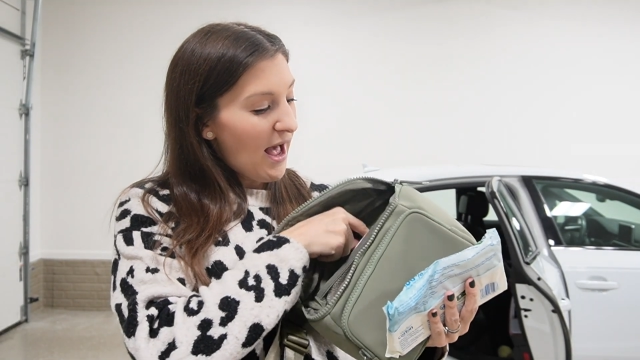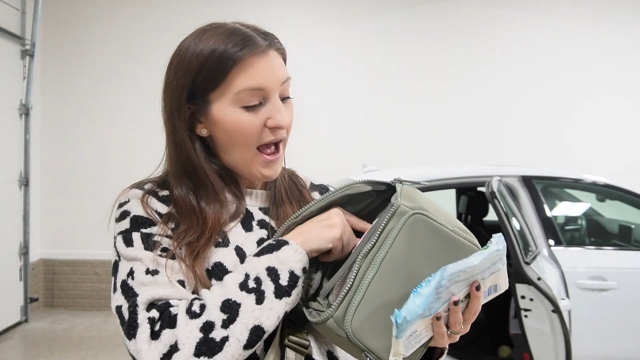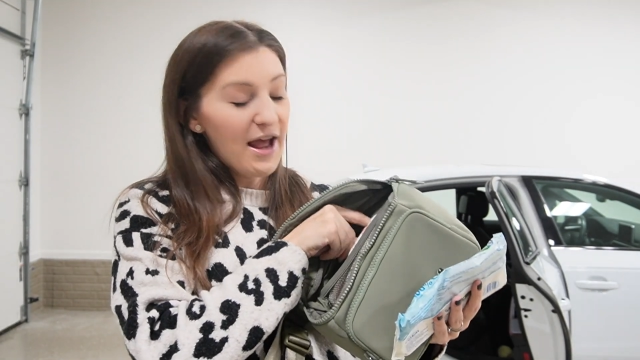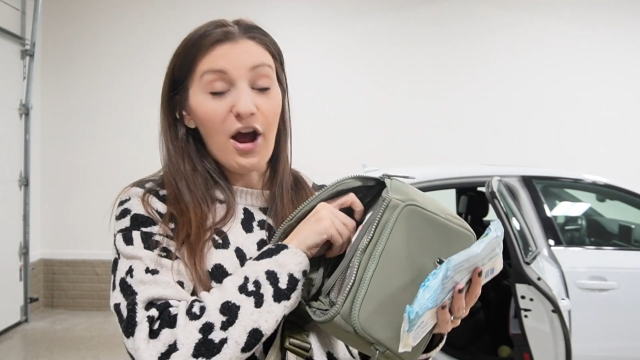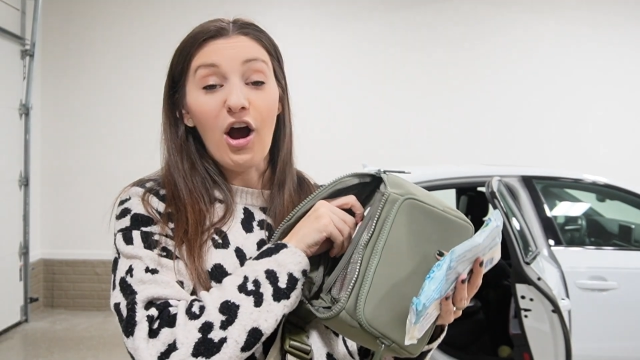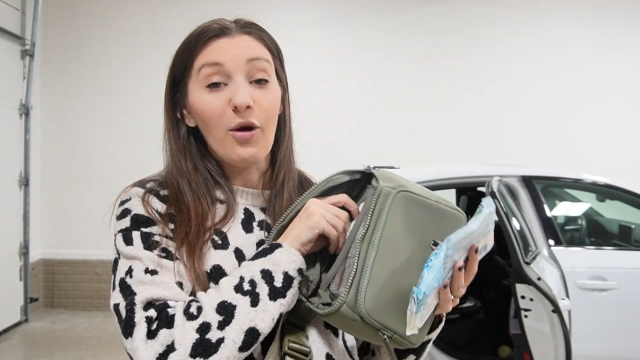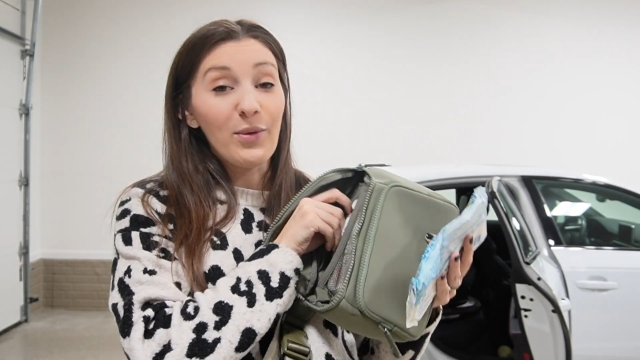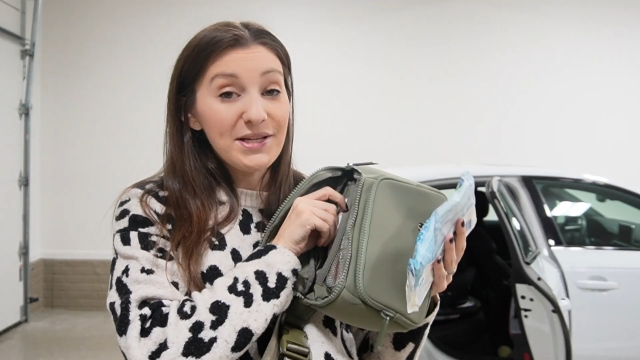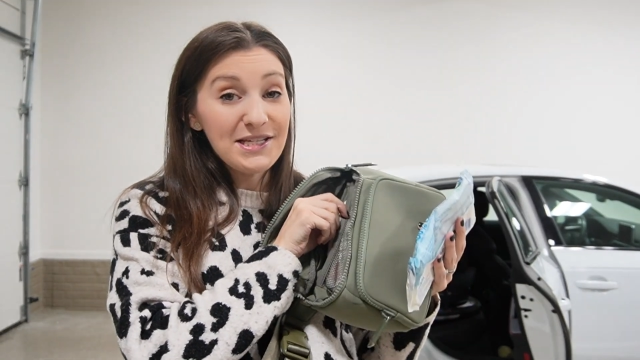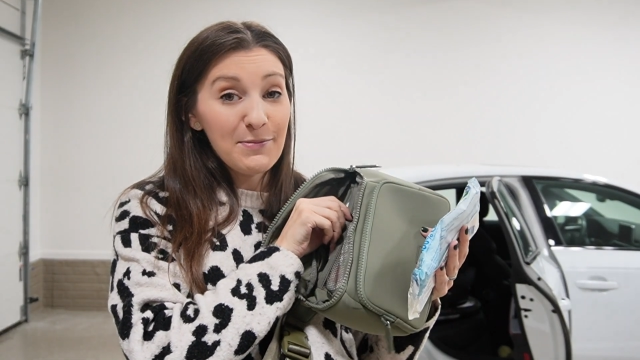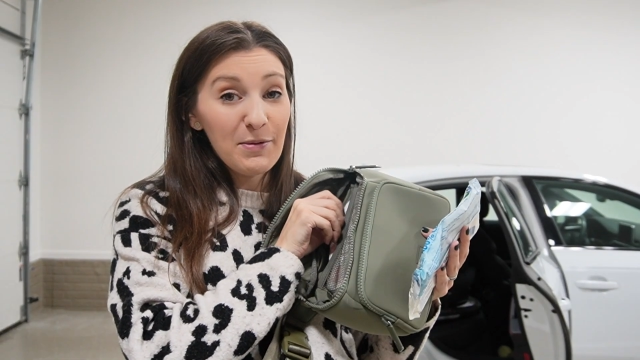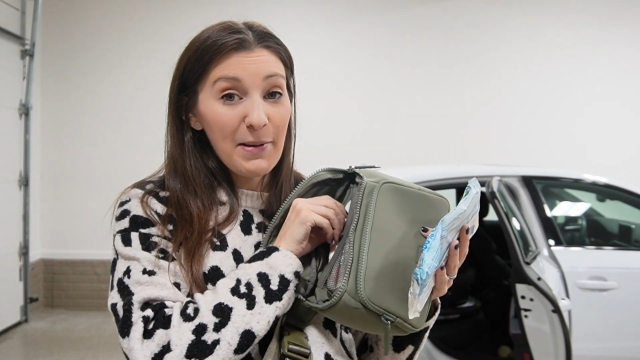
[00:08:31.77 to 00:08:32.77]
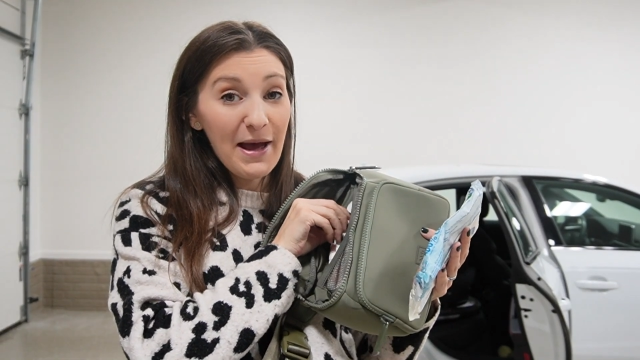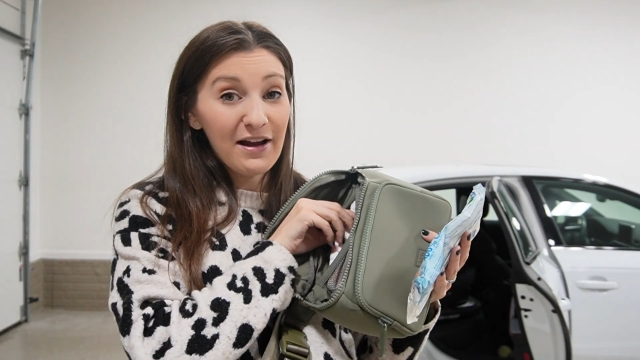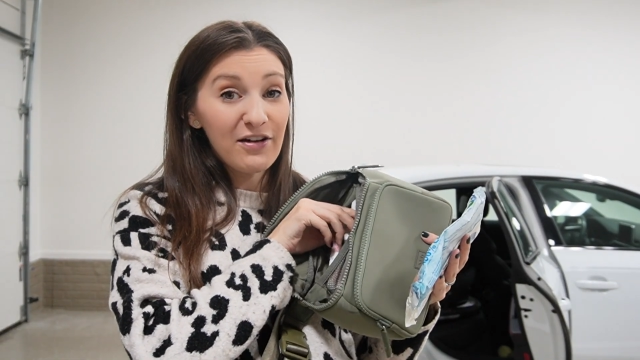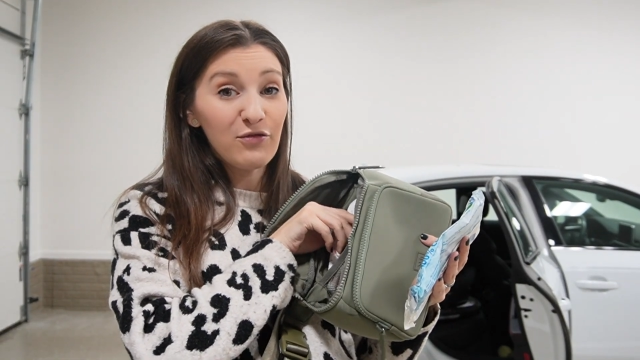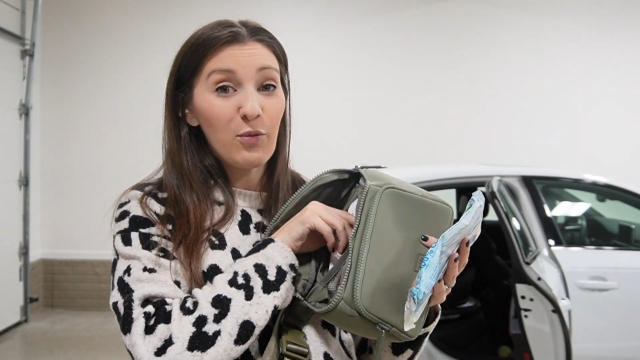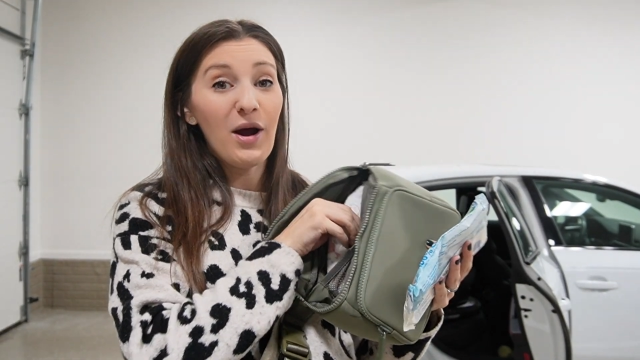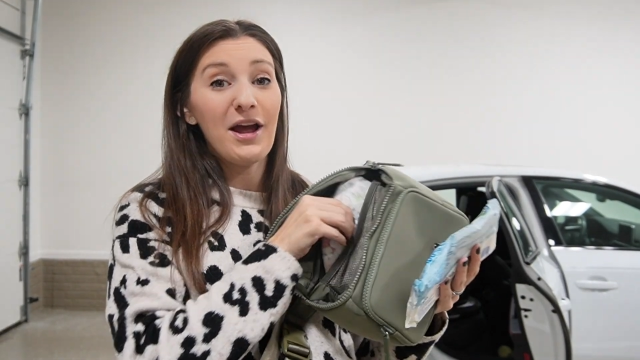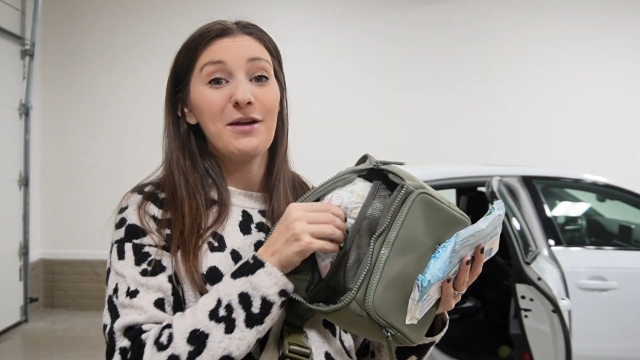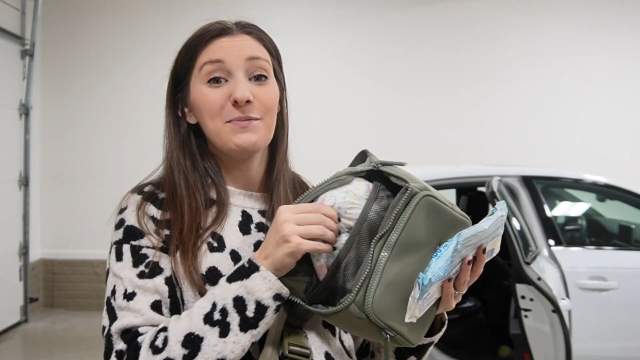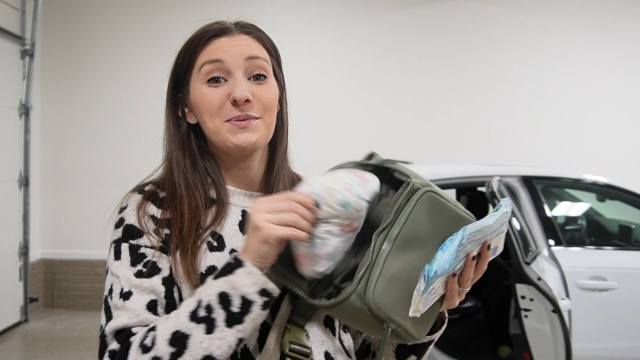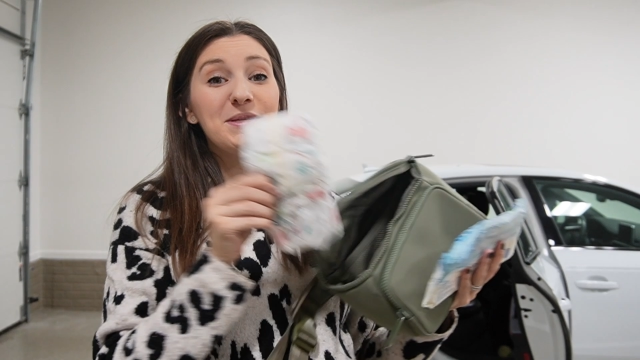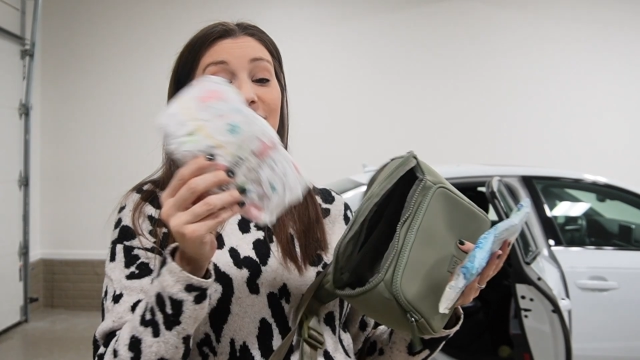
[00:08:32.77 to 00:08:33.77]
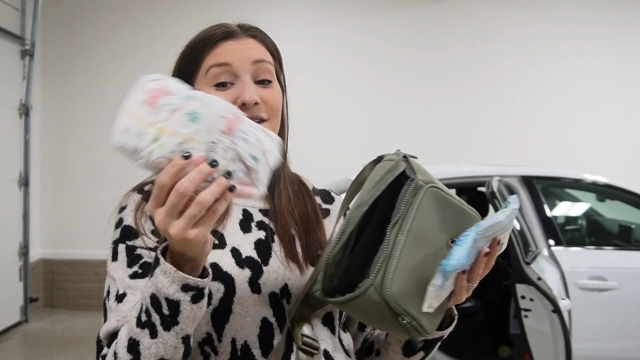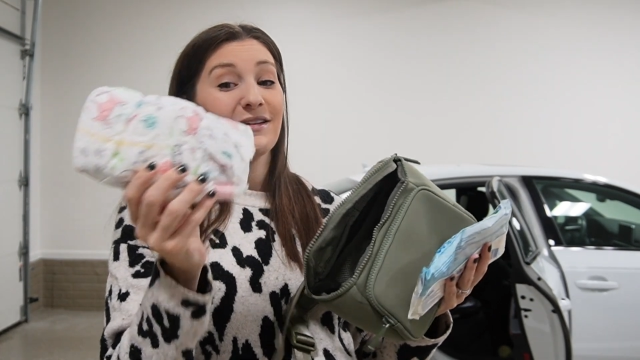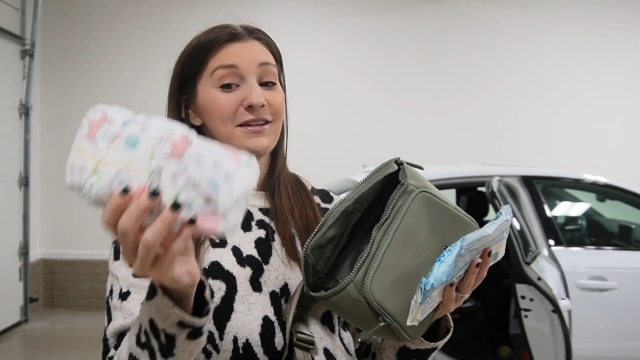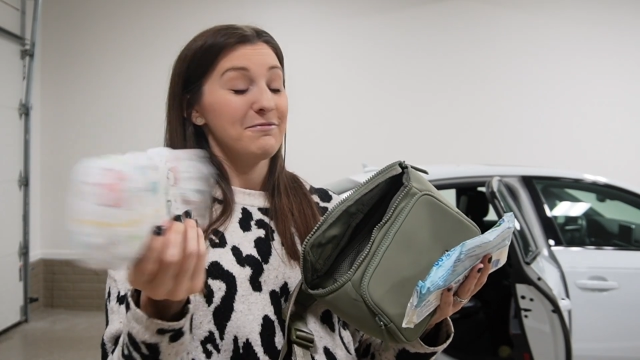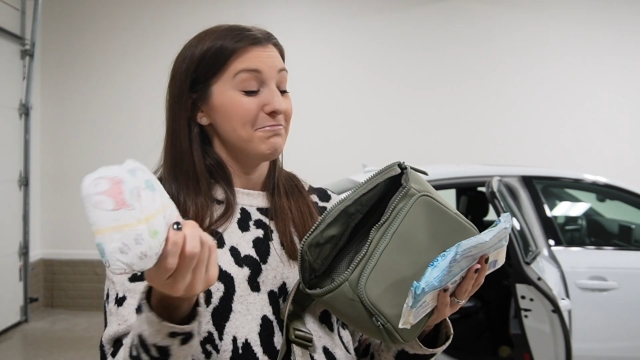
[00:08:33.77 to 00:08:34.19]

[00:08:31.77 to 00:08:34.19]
I always keep a pack of wipes,